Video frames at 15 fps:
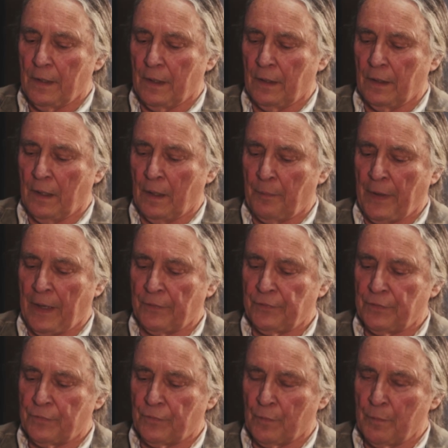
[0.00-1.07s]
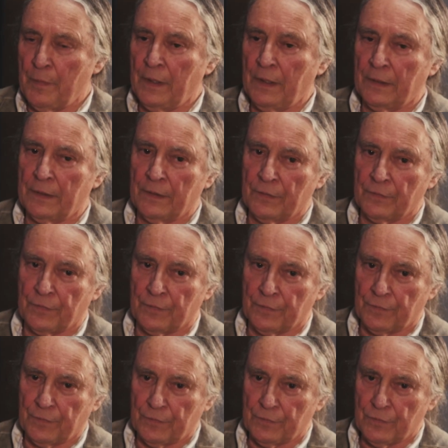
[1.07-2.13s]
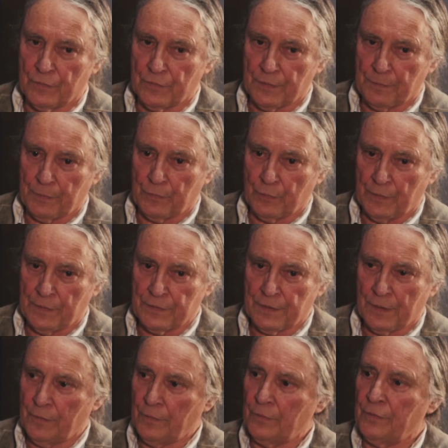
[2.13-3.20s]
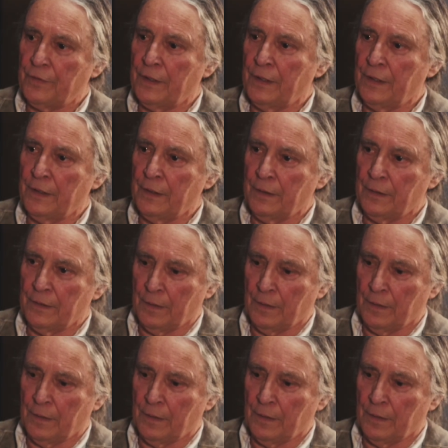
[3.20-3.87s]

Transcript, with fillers: uh, a passage for men is is usually between zero and ten.